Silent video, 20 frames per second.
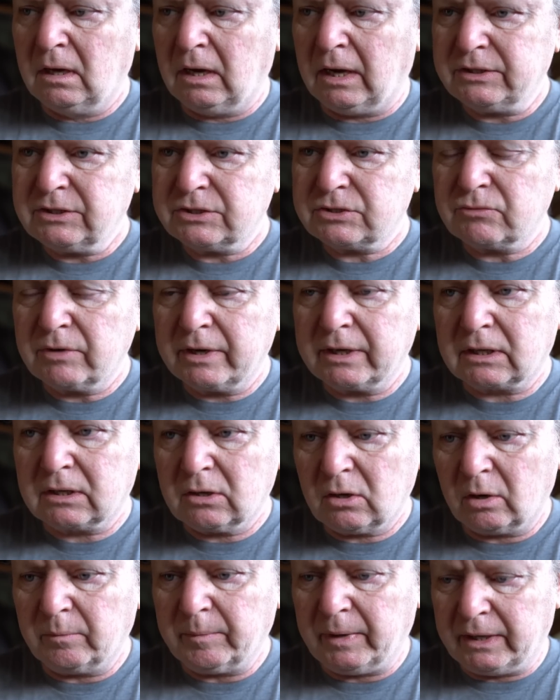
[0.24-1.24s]
I just read a
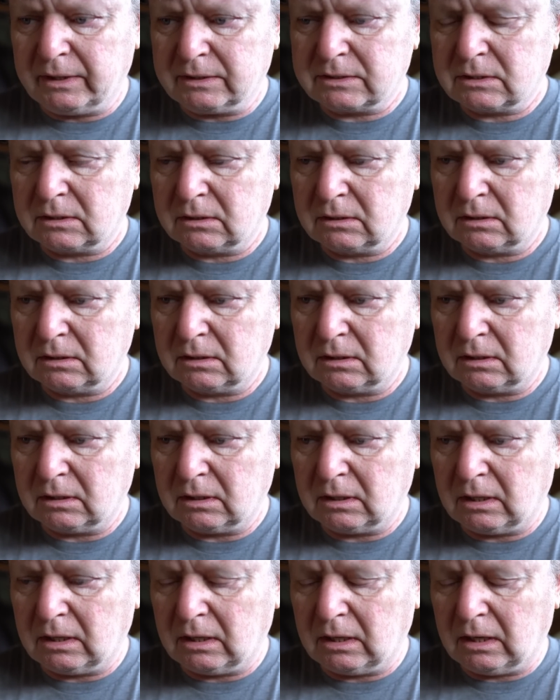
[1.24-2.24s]
comment
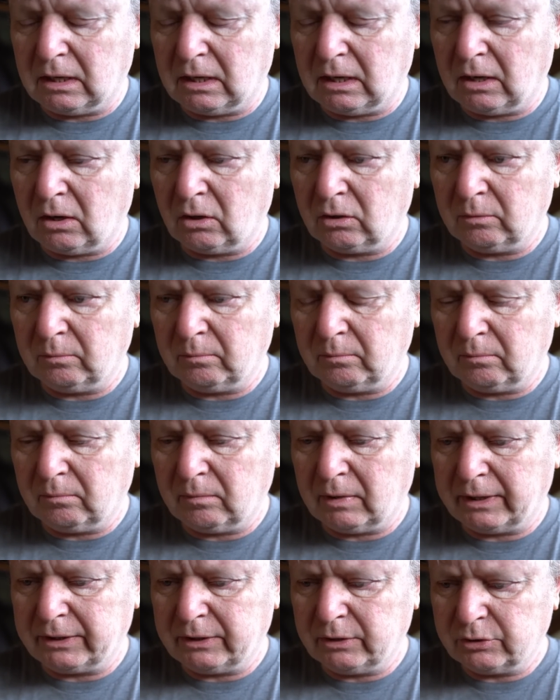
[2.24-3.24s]
on
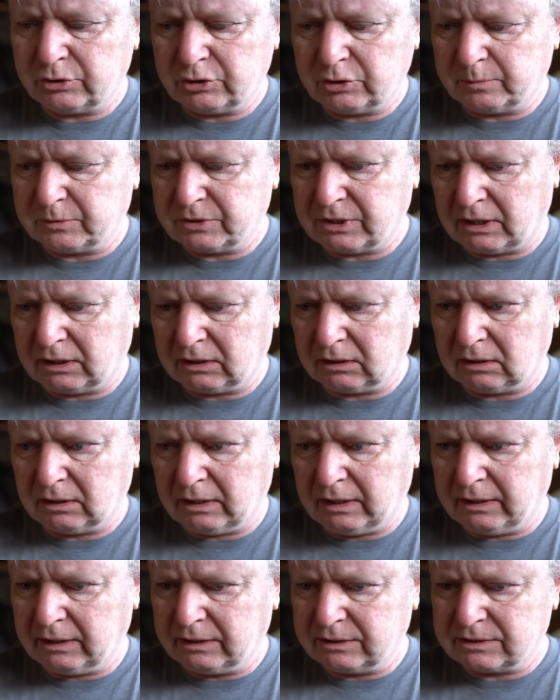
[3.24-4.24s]
my YouTube channel
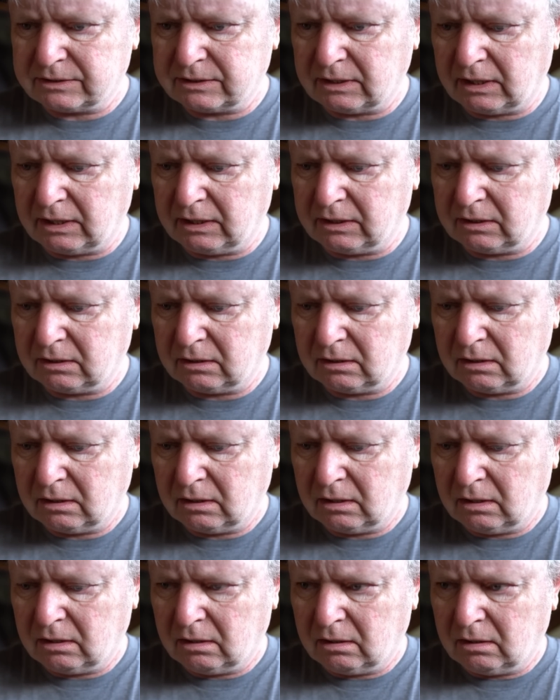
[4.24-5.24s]
and it said,
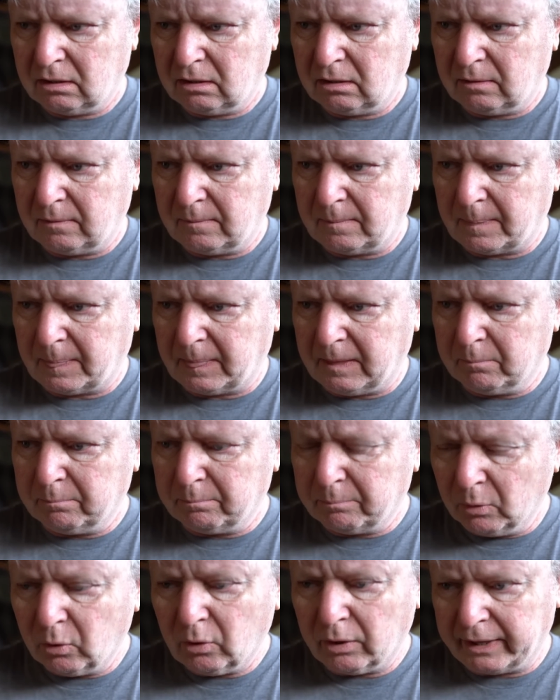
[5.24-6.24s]

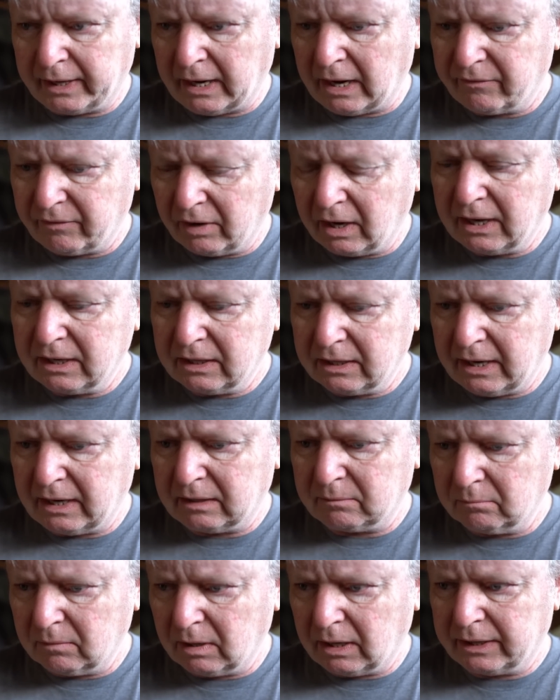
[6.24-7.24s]
boy, have I
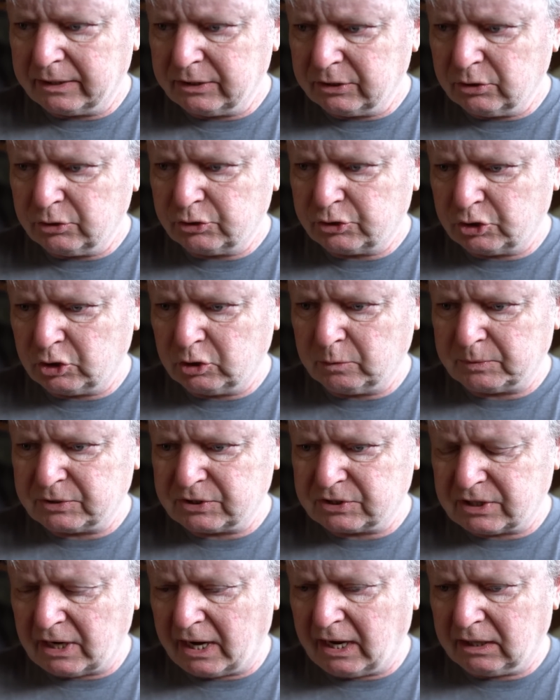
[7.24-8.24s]
let my YouTube
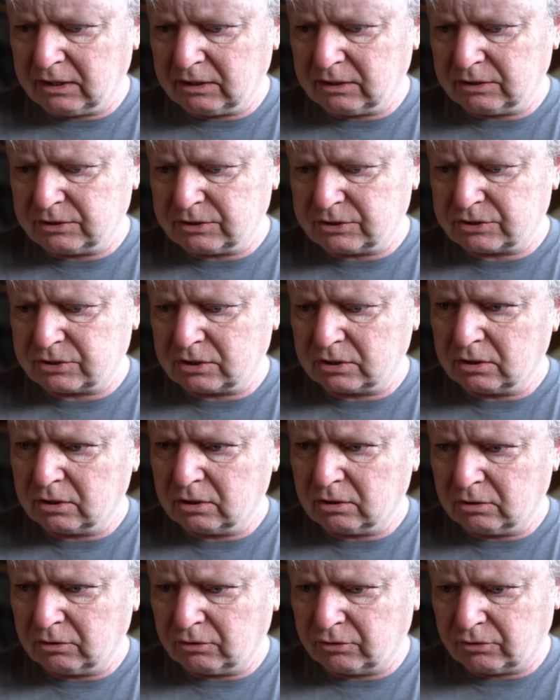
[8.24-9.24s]
standards
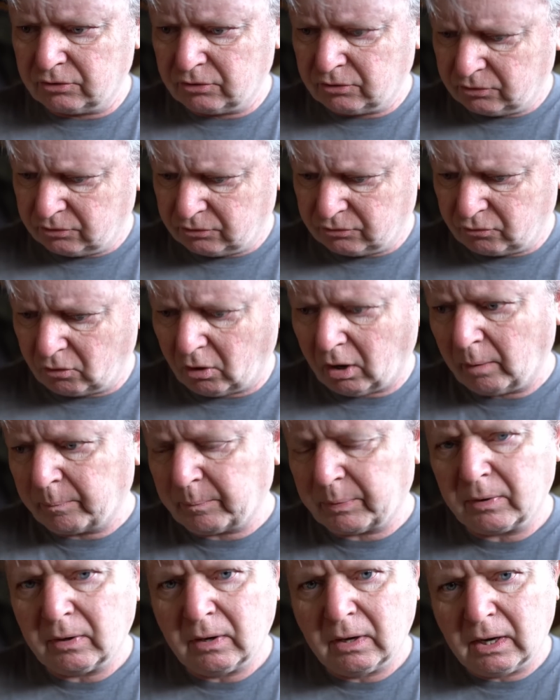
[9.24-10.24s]

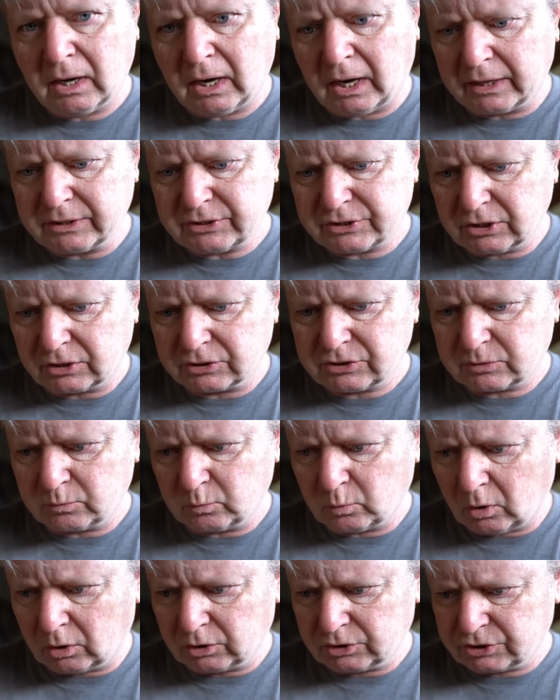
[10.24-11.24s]
drop. I just
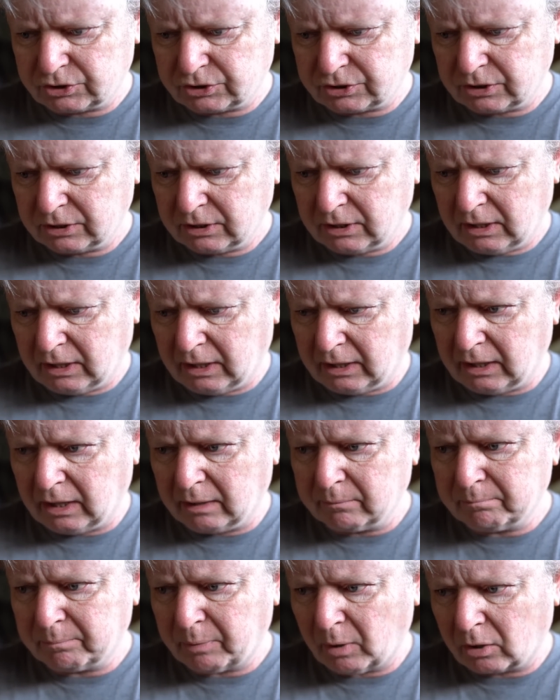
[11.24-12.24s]
watched an
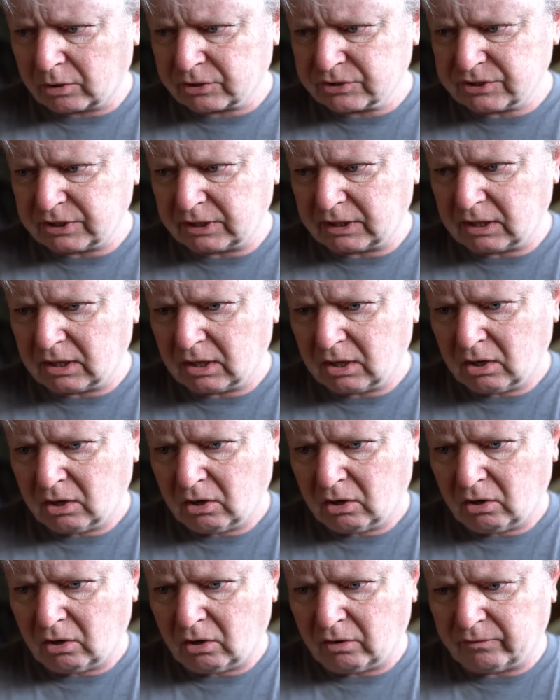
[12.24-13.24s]
unboxing
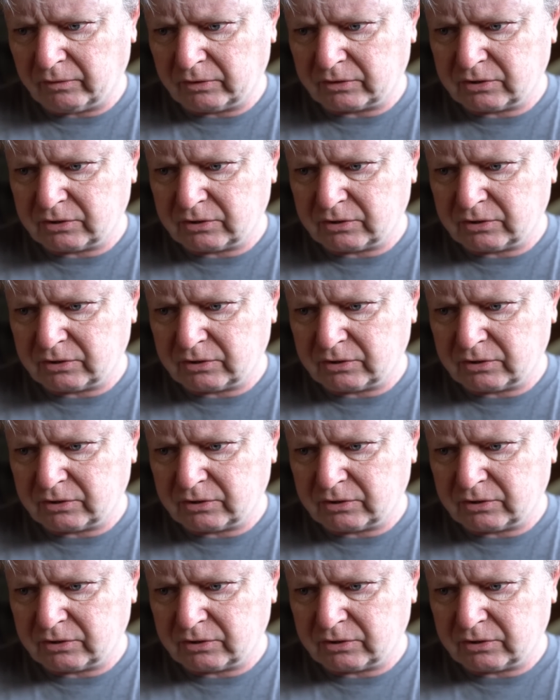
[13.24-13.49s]
of a